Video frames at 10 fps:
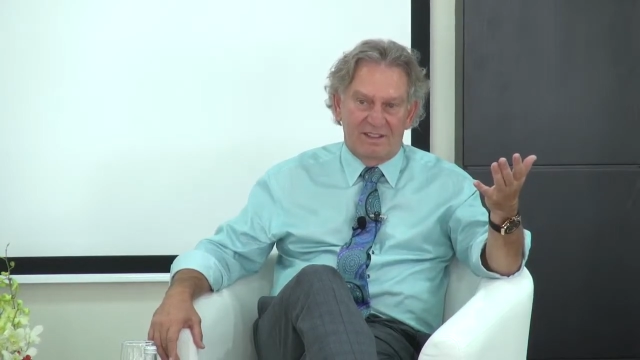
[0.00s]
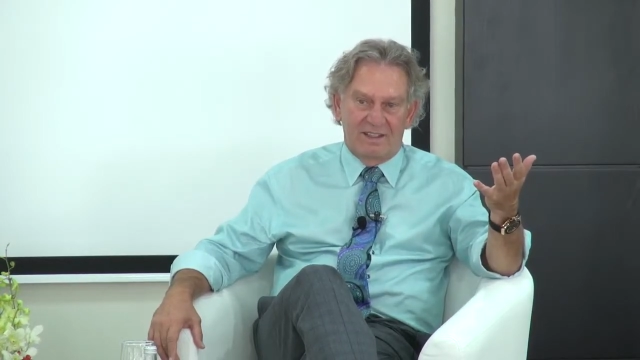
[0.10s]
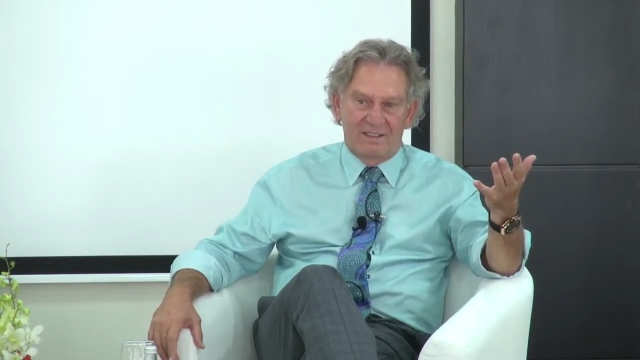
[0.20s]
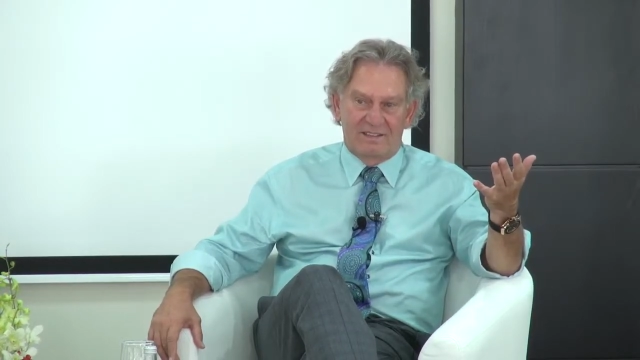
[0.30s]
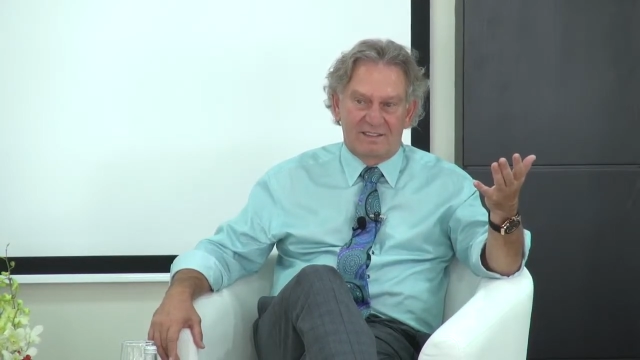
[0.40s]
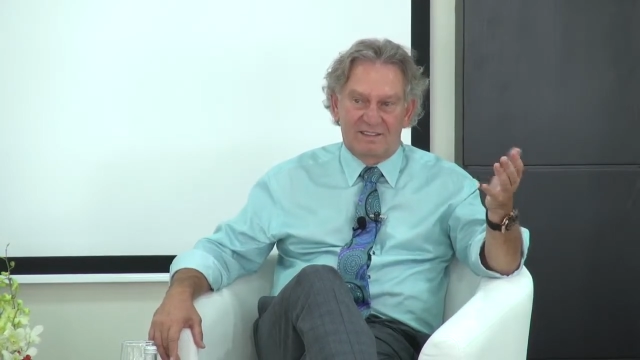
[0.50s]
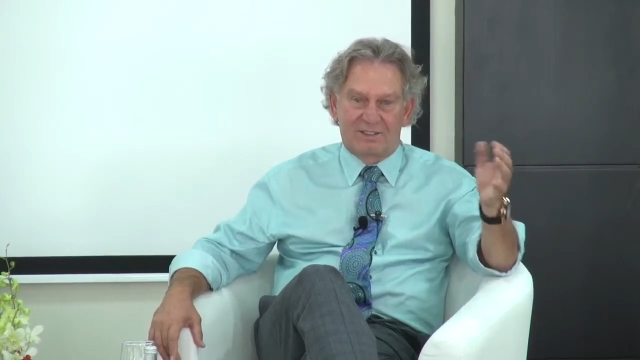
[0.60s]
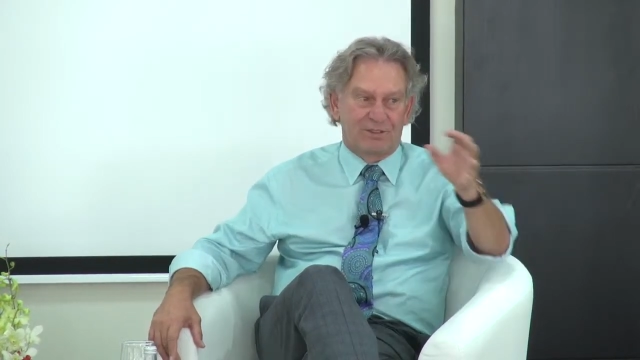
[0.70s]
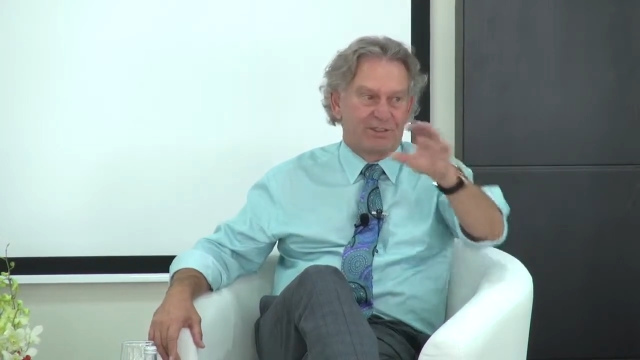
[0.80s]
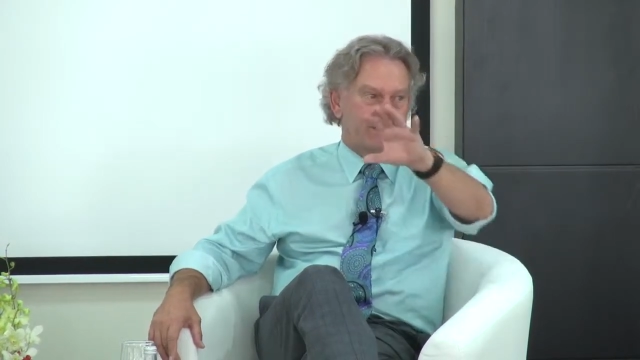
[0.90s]
The
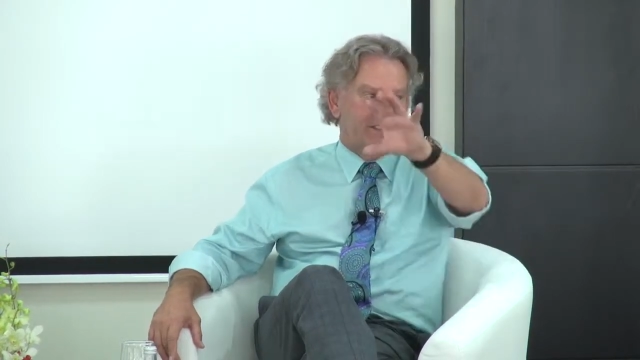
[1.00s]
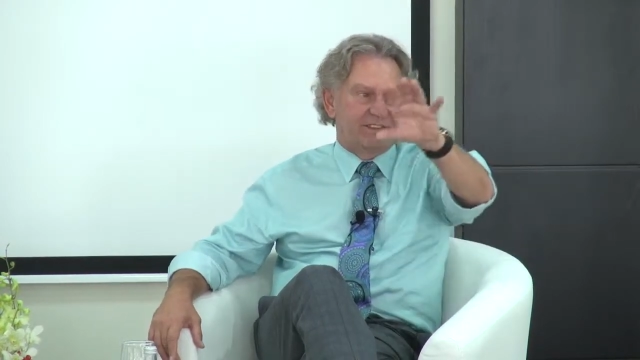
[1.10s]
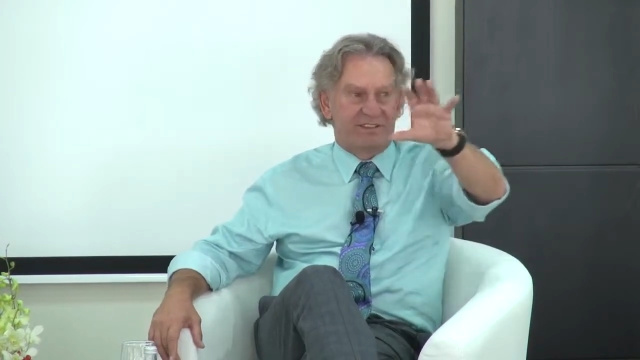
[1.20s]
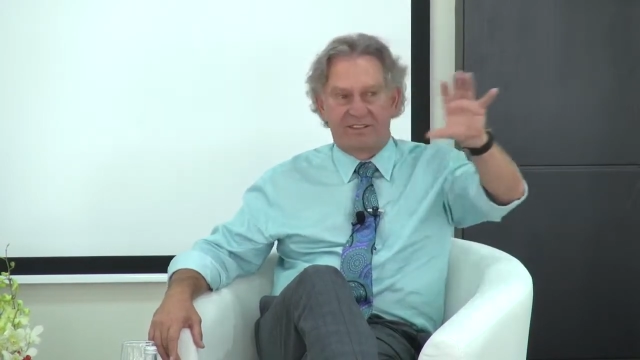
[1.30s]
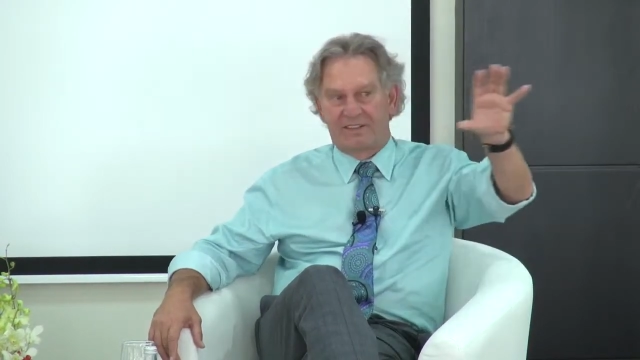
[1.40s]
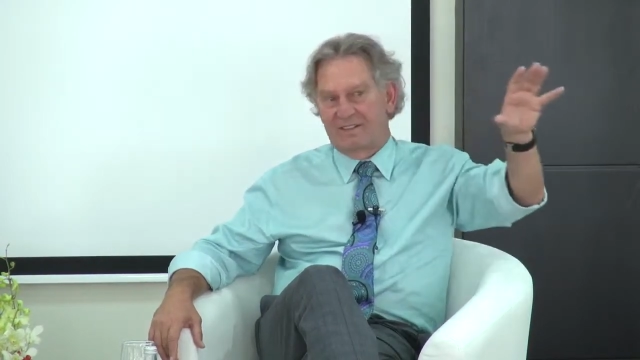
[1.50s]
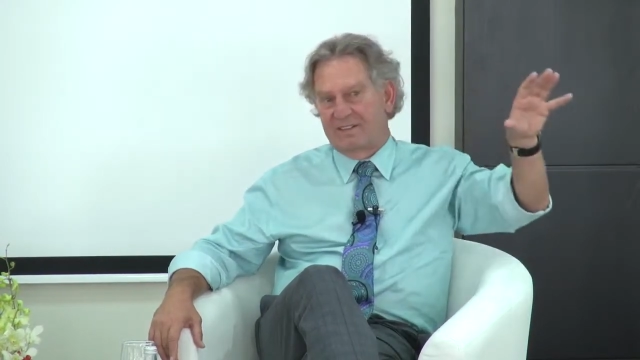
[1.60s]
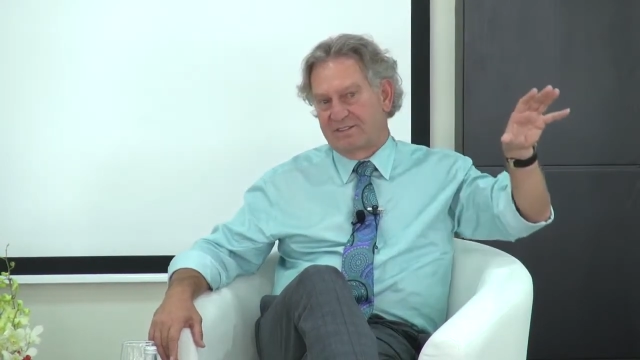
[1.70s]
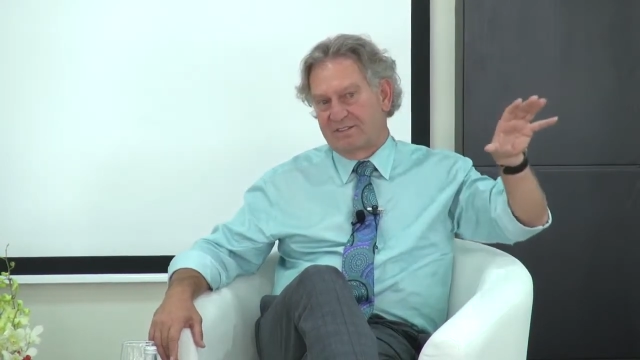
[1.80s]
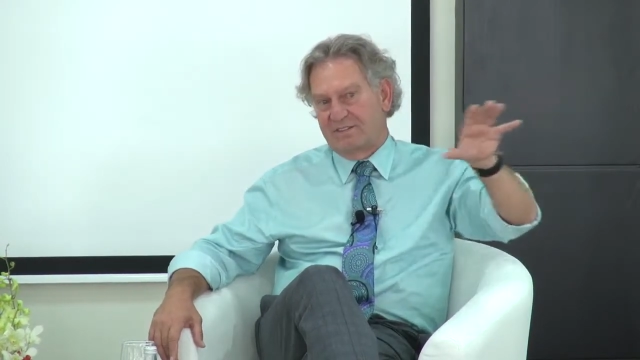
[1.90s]
Cornish that
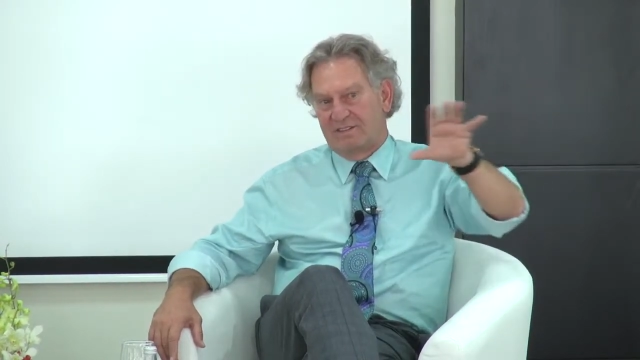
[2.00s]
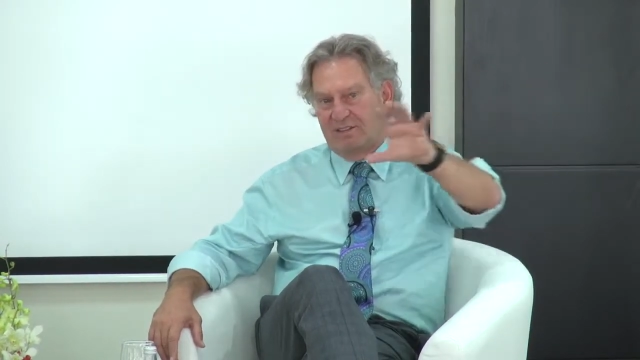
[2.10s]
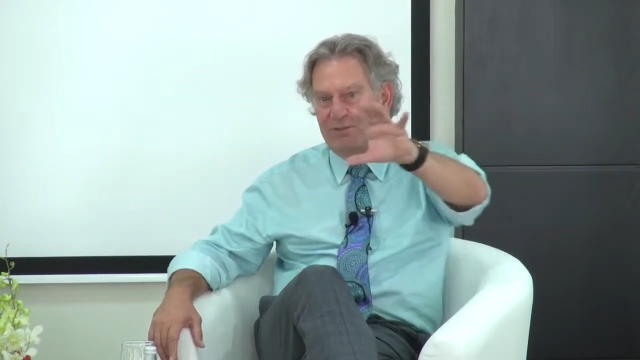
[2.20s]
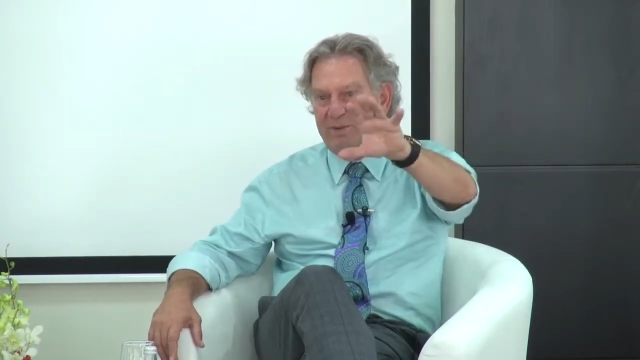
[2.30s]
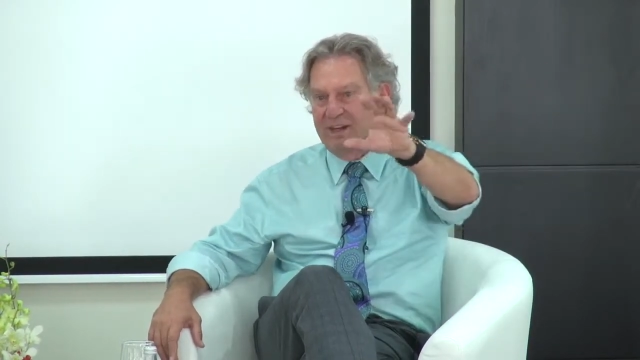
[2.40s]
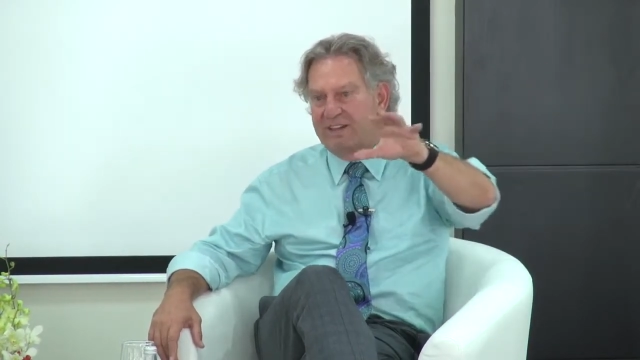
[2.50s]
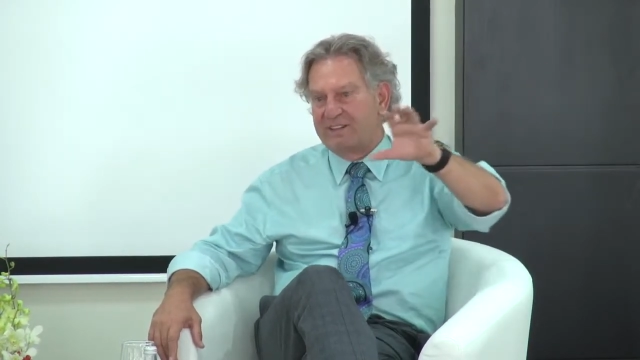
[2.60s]
Dubai